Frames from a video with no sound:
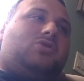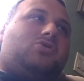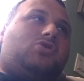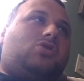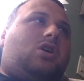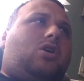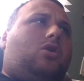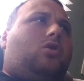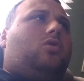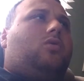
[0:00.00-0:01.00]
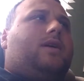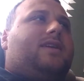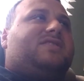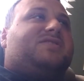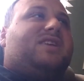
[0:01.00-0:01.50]
So,
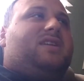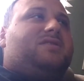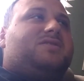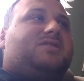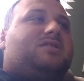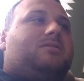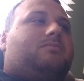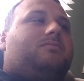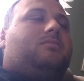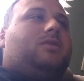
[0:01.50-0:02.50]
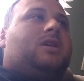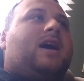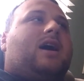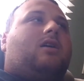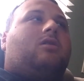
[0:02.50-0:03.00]
in a sense,
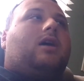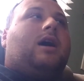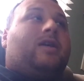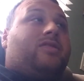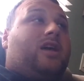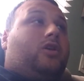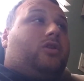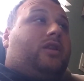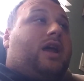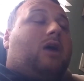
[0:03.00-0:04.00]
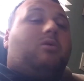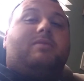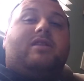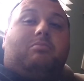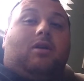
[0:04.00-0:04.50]
yeah, I think now would
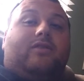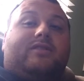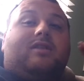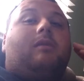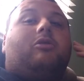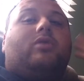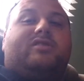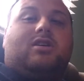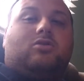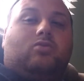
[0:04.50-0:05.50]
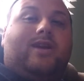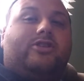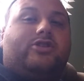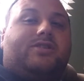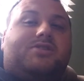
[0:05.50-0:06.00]
be the perfect time to induct
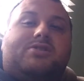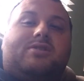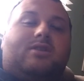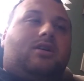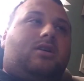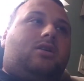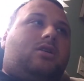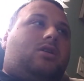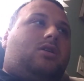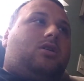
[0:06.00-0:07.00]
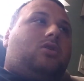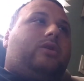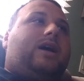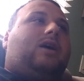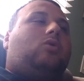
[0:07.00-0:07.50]
Regis.
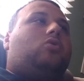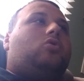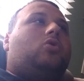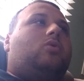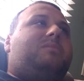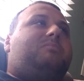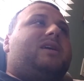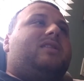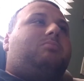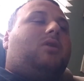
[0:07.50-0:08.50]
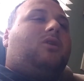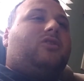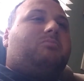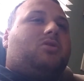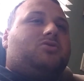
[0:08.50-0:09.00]
Now, who would be the
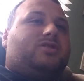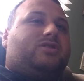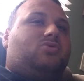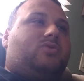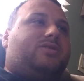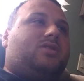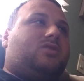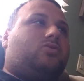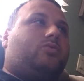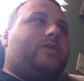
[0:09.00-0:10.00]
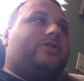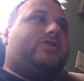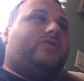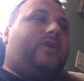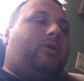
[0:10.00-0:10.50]
perfect person to induct
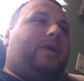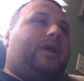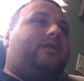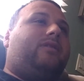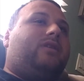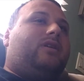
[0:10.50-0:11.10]
Regis Philbin?